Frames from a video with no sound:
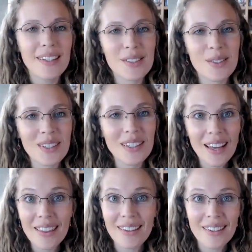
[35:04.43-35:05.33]
So
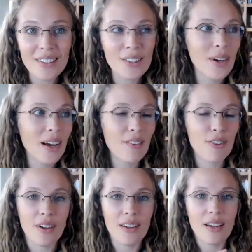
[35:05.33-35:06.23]
together you
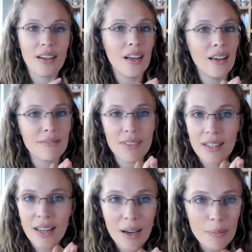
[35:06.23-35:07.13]
have a,
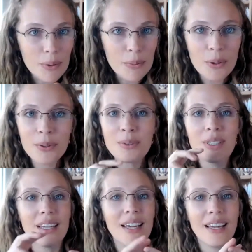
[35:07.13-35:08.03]
a happy
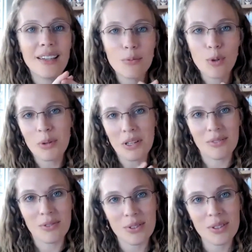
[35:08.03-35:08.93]
mood and more
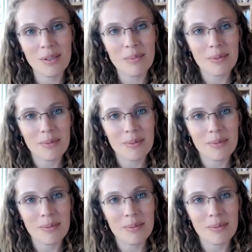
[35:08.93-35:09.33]
restful sleep.